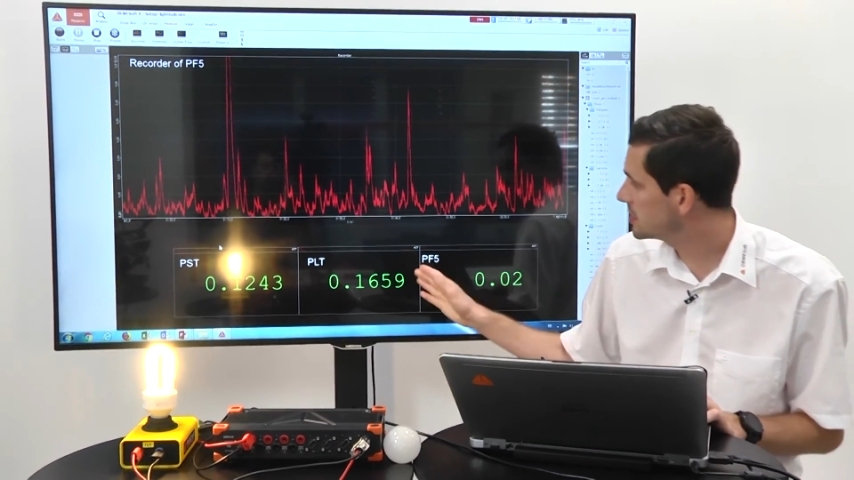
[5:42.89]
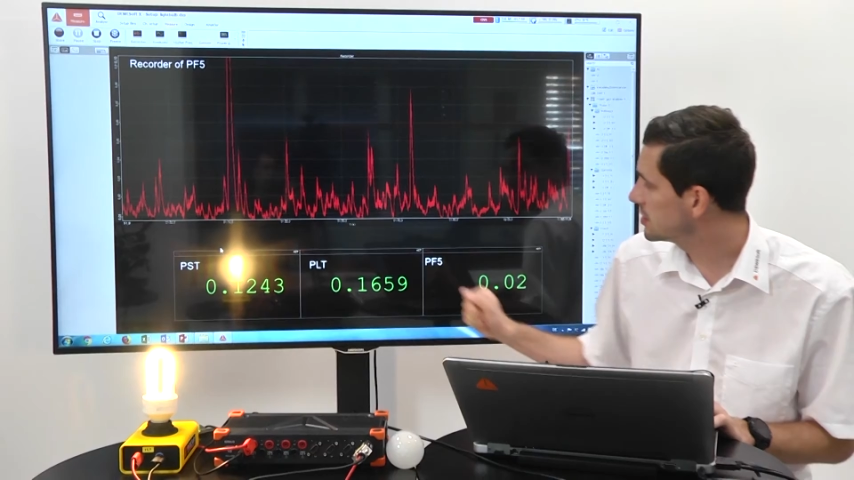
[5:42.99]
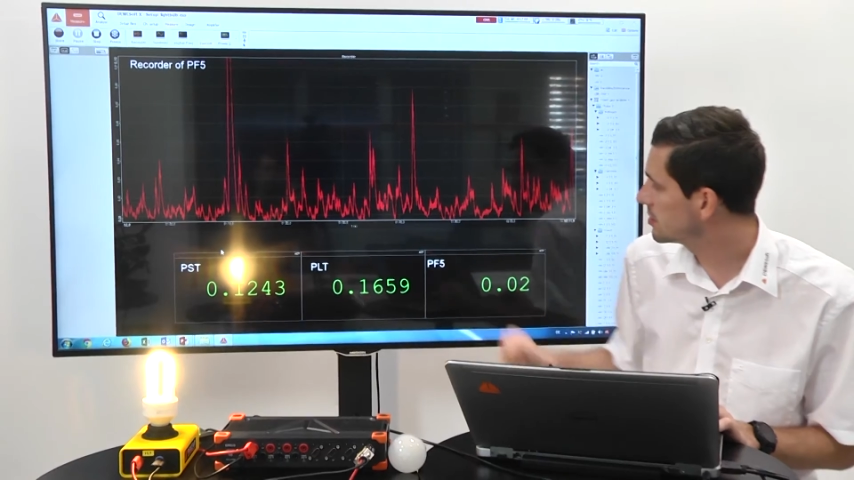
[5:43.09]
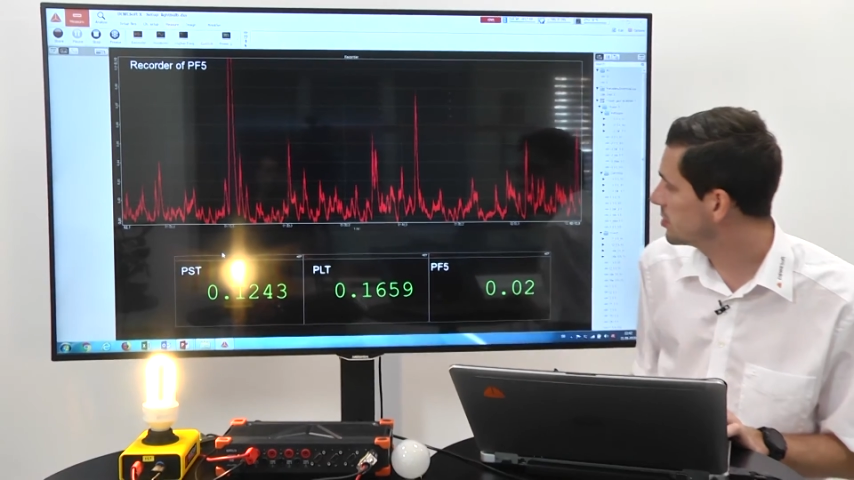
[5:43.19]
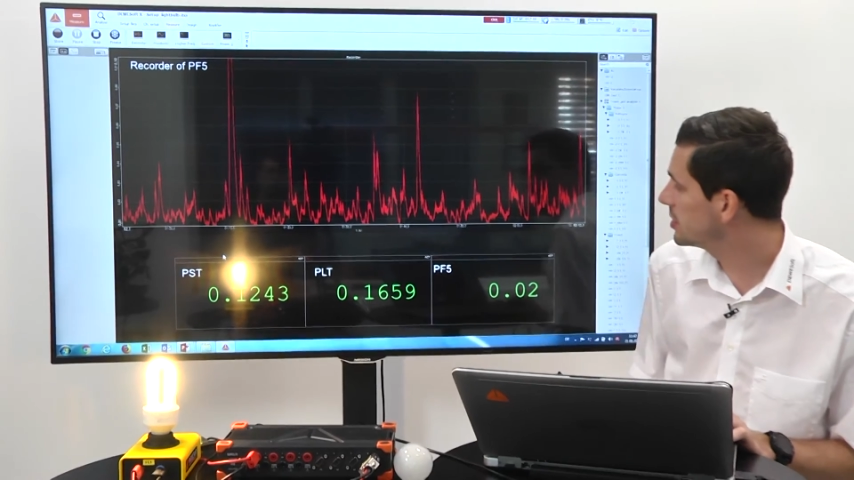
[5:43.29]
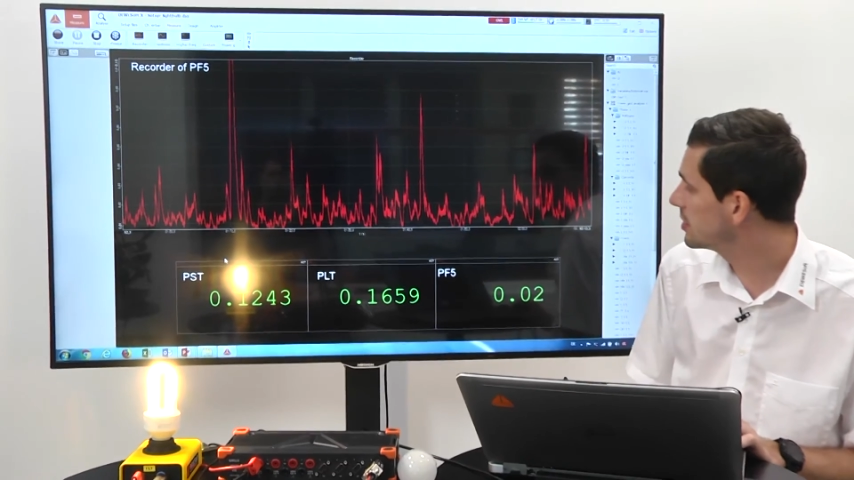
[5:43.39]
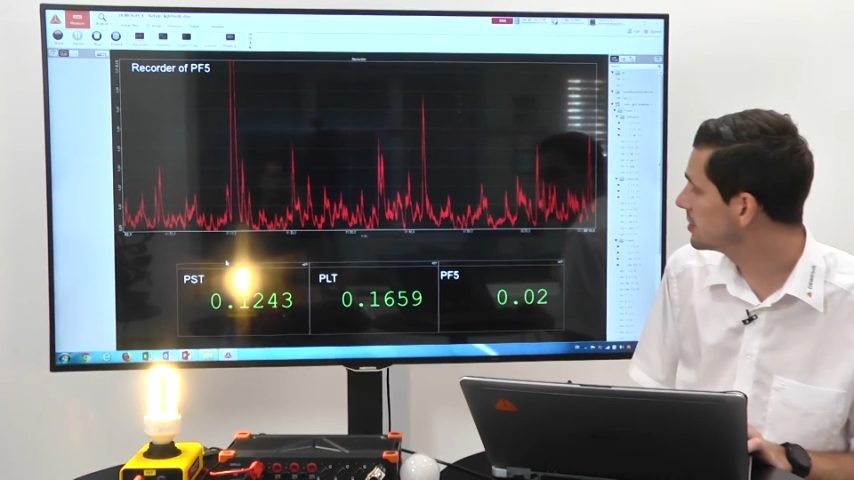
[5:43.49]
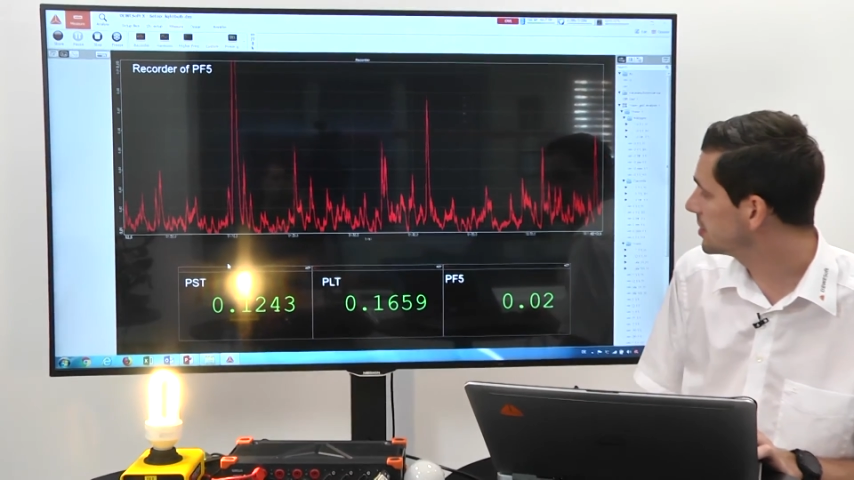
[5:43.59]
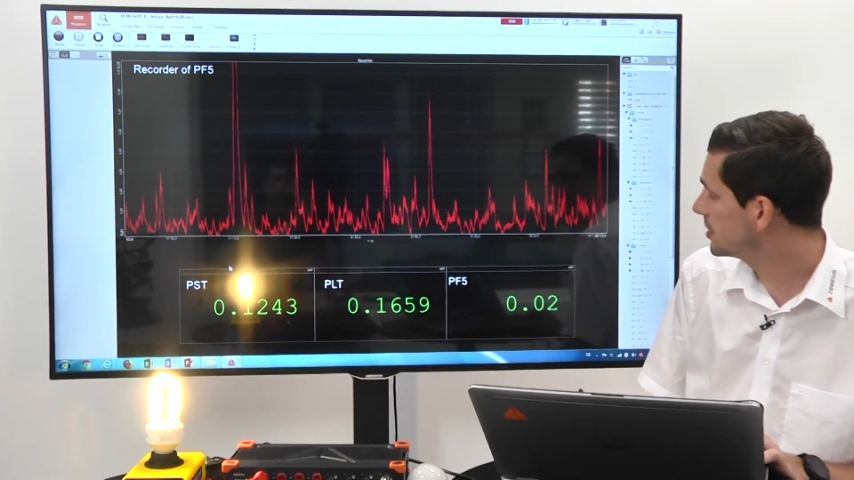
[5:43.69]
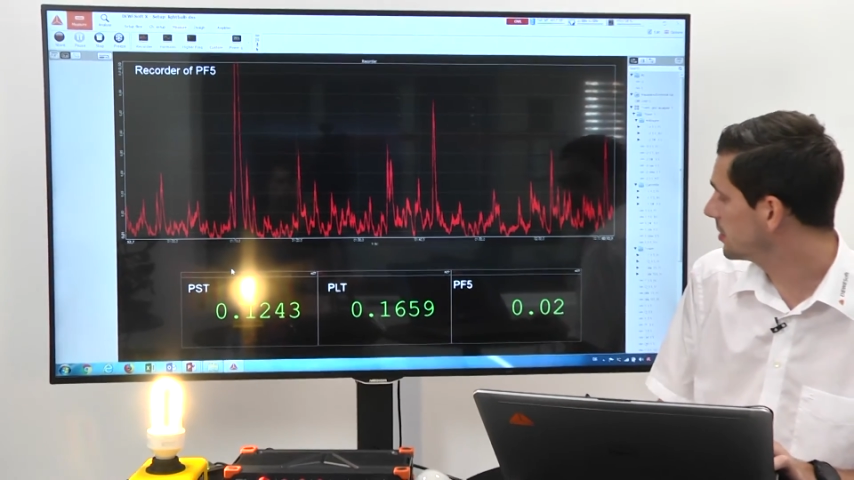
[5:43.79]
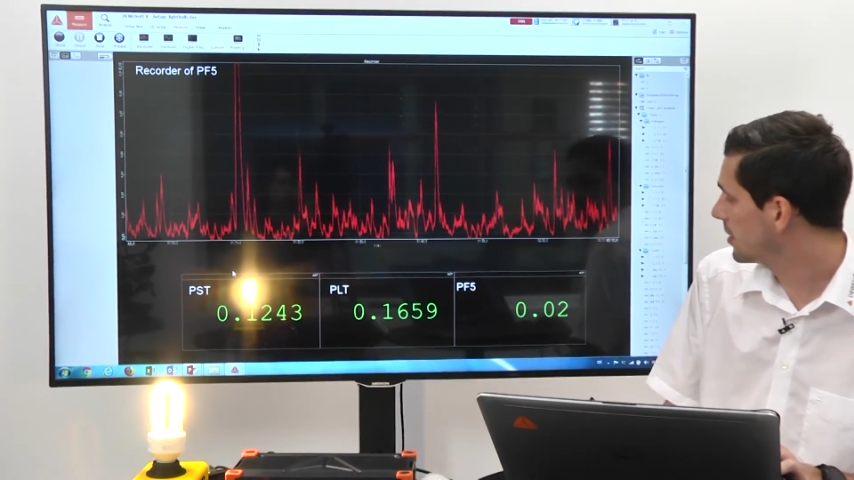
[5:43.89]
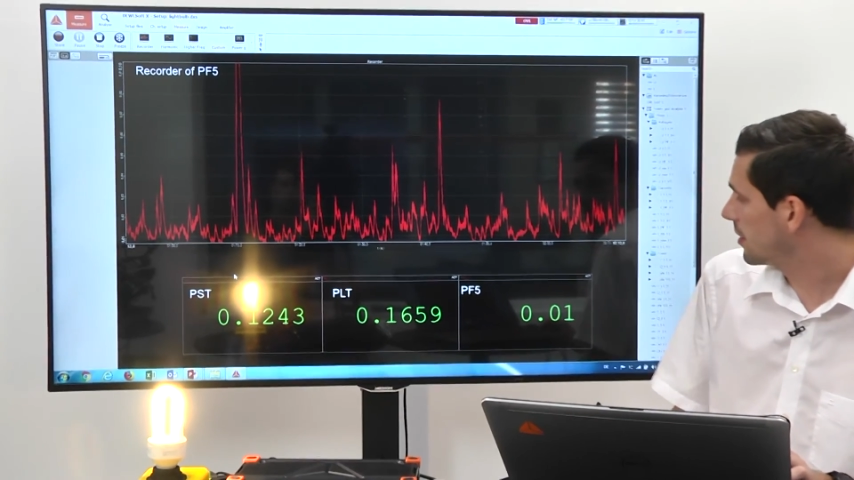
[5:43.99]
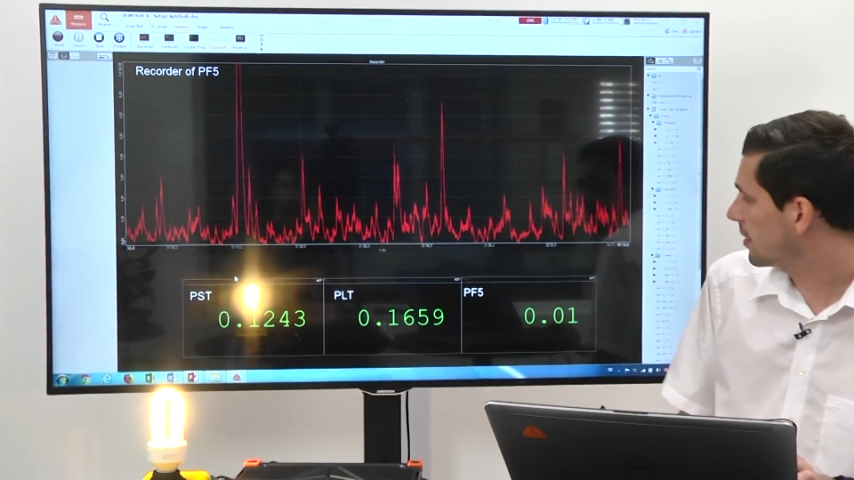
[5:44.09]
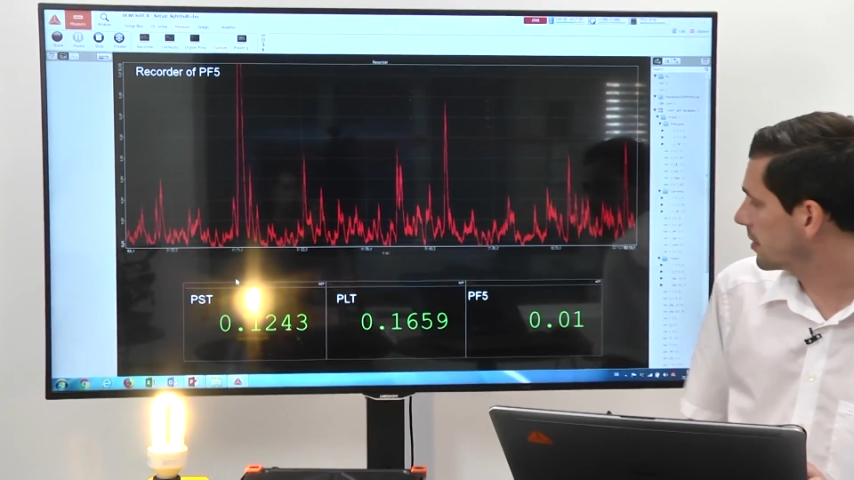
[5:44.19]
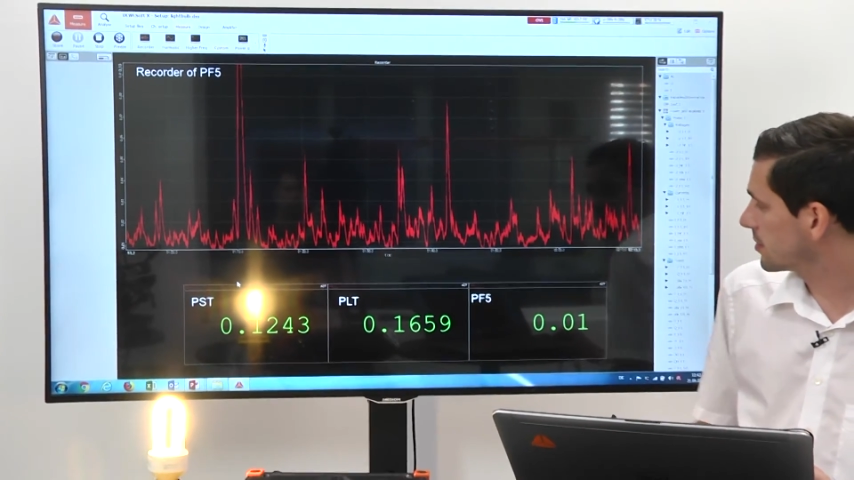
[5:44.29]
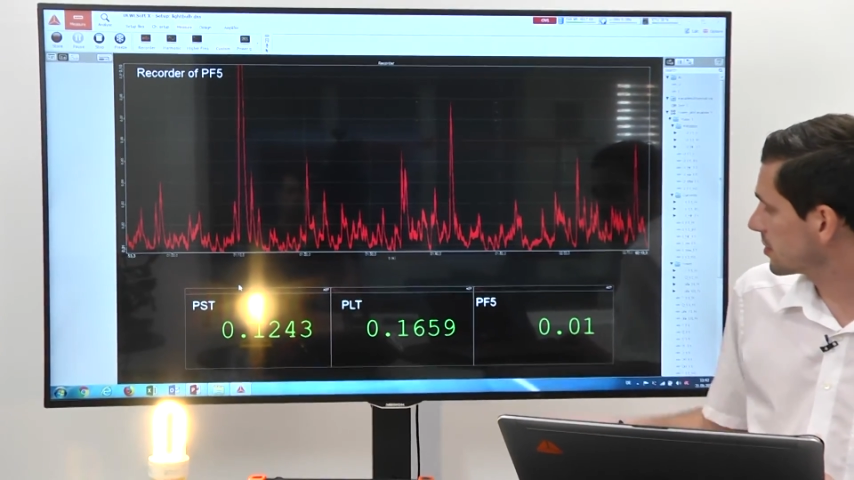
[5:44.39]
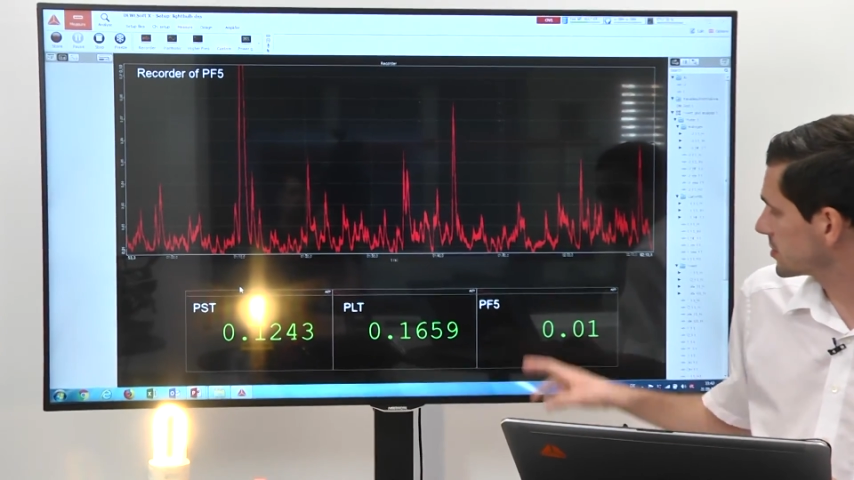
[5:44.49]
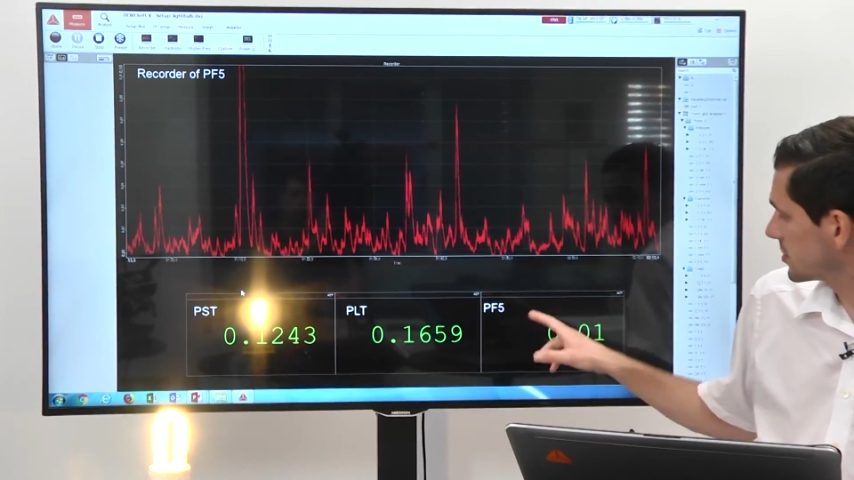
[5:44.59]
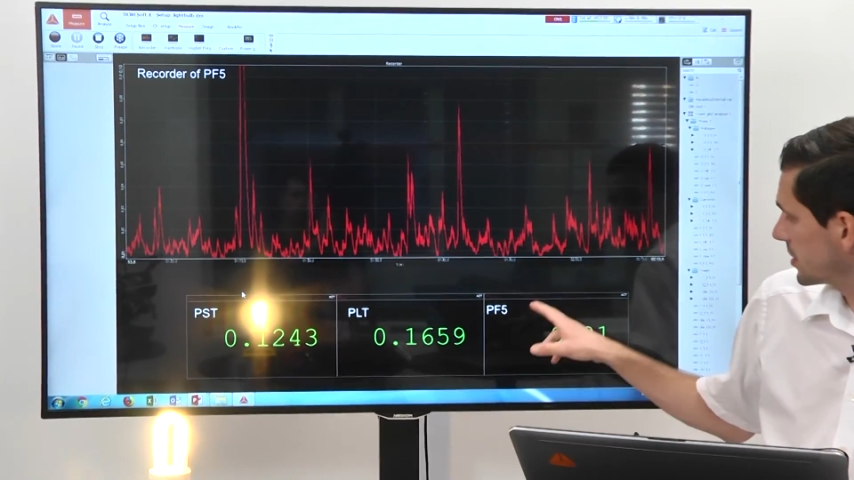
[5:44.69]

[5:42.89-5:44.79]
the PLT, and also